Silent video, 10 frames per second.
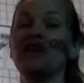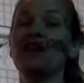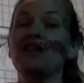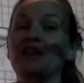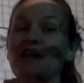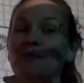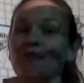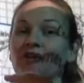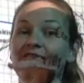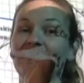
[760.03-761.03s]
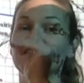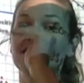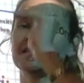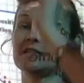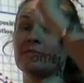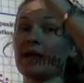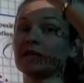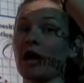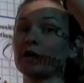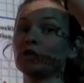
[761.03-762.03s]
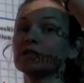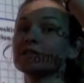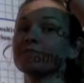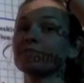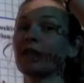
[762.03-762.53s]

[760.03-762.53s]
the number of visits to McDonald's